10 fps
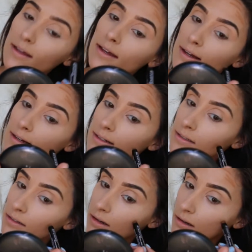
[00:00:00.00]

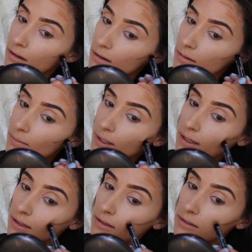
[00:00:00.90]
and on my
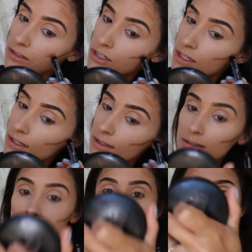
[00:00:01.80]
cheeks.
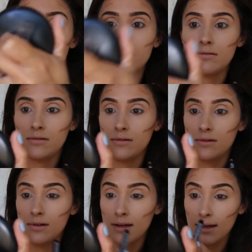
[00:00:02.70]

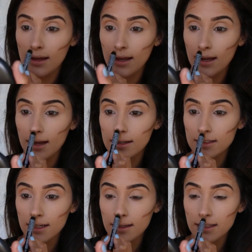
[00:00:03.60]

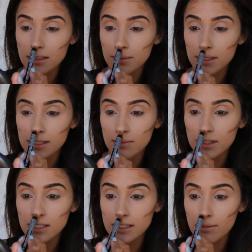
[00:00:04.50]
And I like to put some
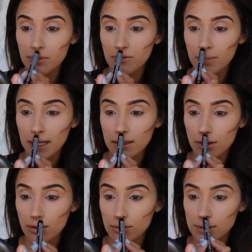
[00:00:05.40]
on the tip of my
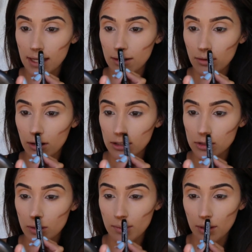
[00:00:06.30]
nose. I don't
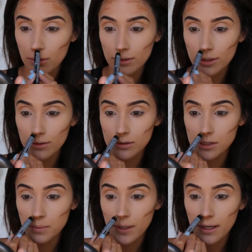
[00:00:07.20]
contour my whole
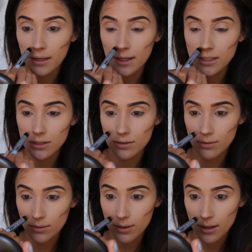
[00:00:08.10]
nose, but I
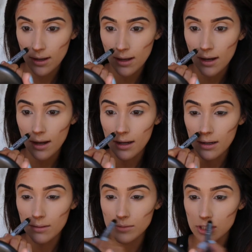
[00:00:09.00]
do
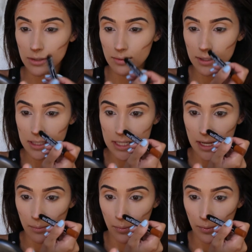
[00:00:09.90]
the
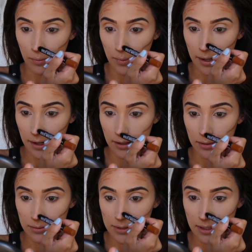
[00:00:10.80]
tip when I
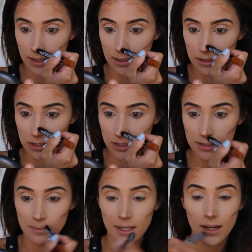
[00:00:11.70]
use this,
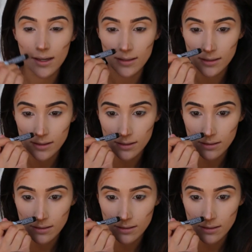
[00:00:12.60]
just because